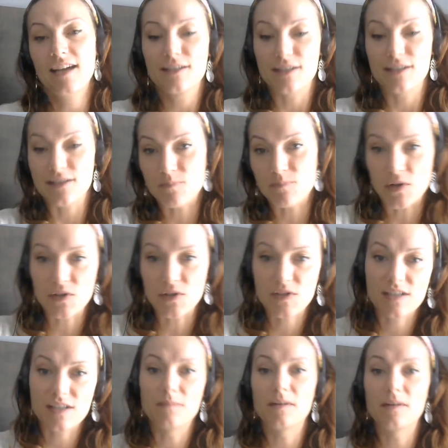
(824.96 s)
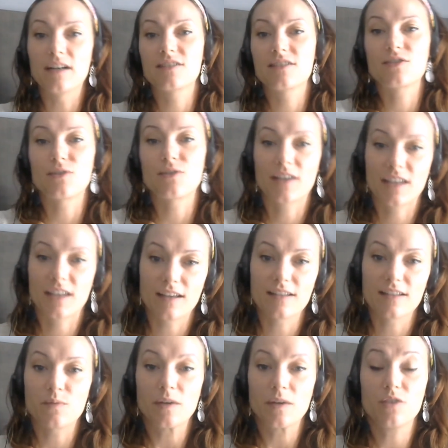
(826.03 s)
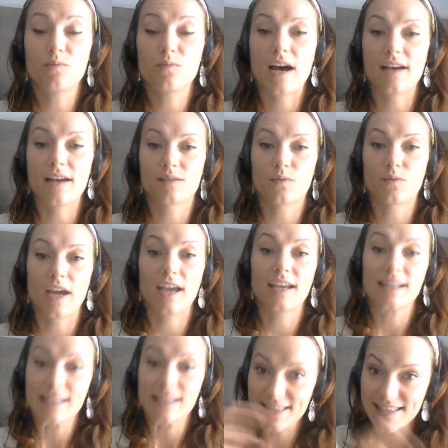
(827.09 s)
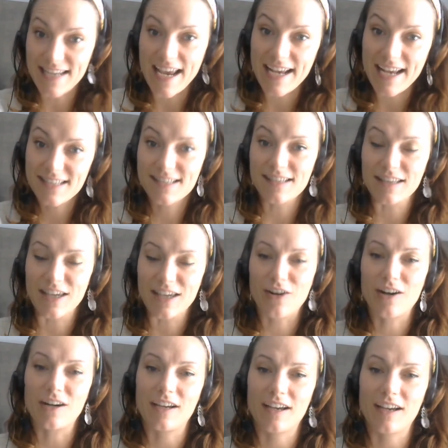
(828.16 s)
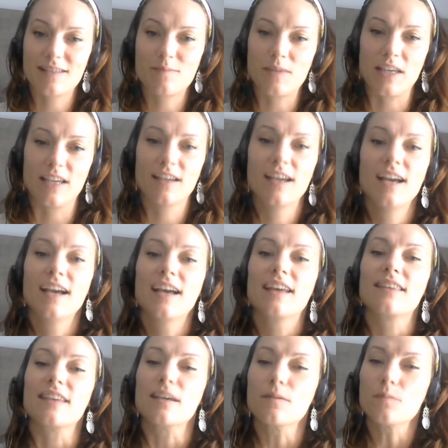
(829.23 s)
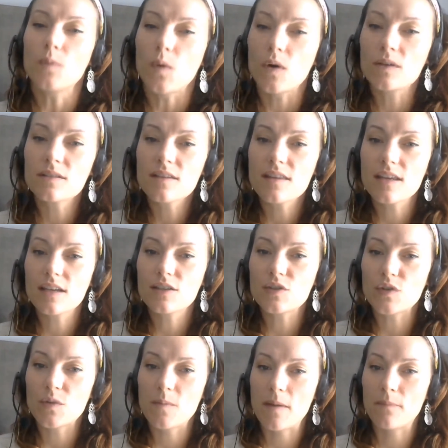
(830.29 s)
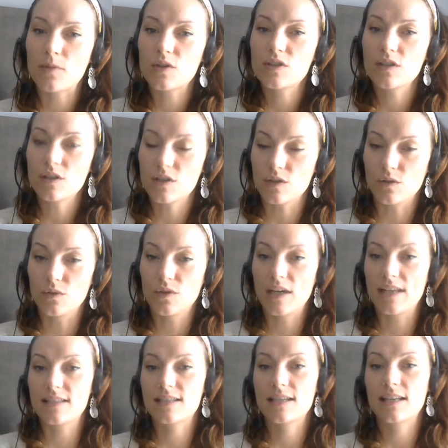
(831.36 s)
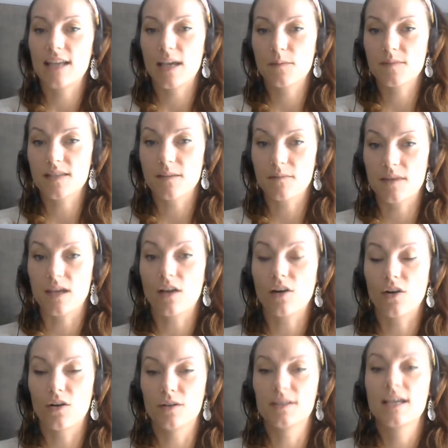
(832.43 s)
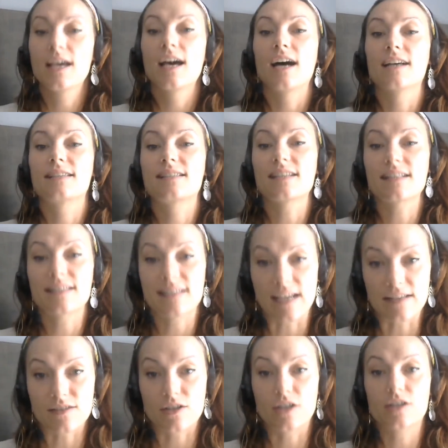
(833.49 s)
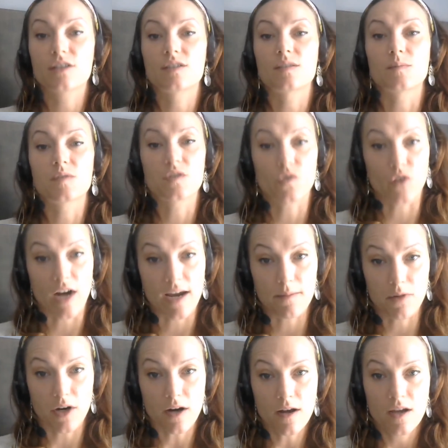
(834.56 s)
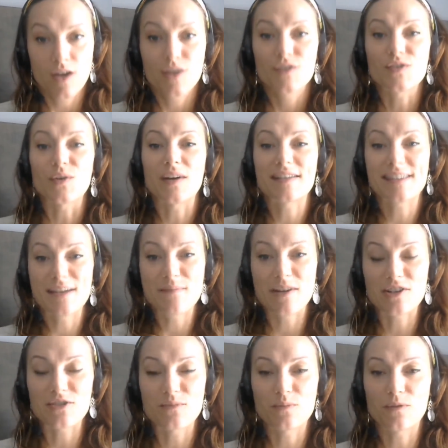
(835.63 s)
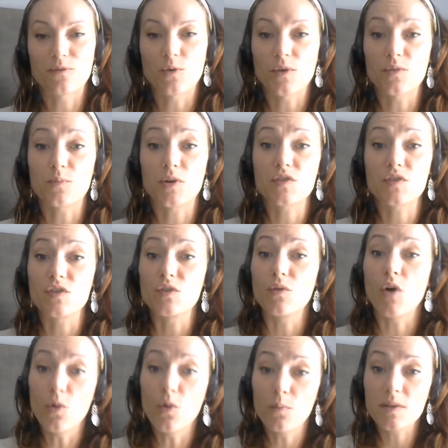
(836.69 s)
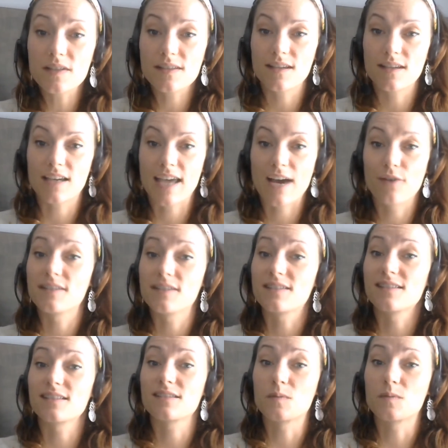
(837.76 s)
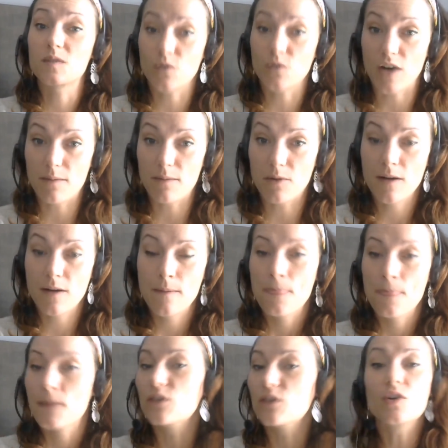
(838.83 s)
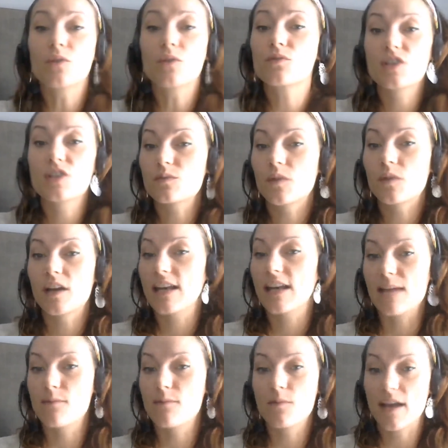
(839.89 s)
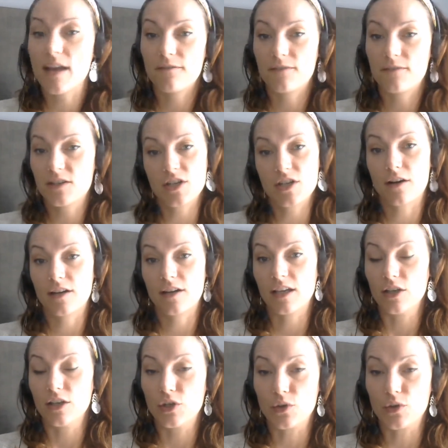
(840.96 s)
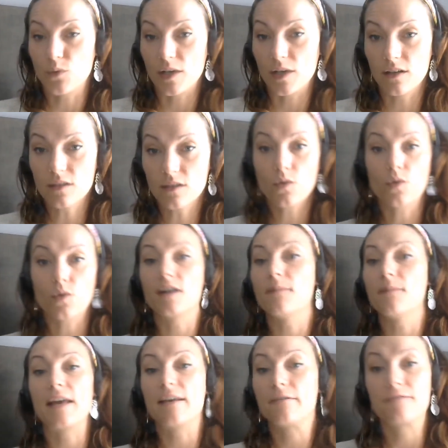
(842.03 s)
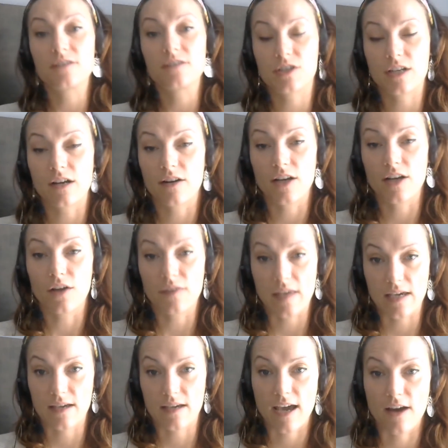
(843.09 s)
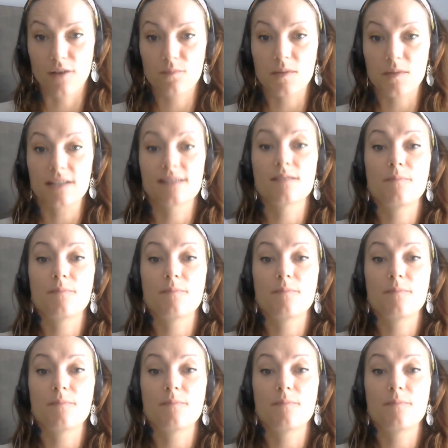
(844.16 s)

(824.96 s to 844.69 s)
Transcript: dispersed amongst your kids when you pass away and it stays in the RESP, the important thing to remember to do is to name something called a successor subscriber. So as I mentioned before, the person who opens the account is the subscriber. You don't just want to name a beneficiary in your will or a beneficiary on the account, because the